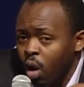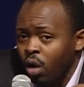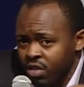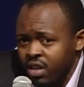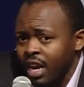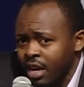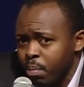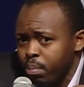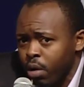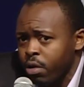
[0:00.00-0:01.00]
sitting at a
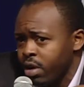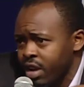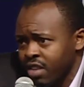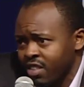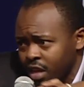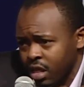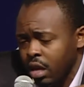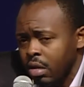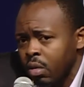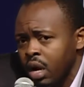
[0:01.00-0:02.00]
borrowed desk at the
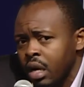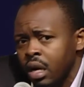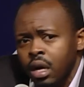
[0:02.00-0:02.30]
UN,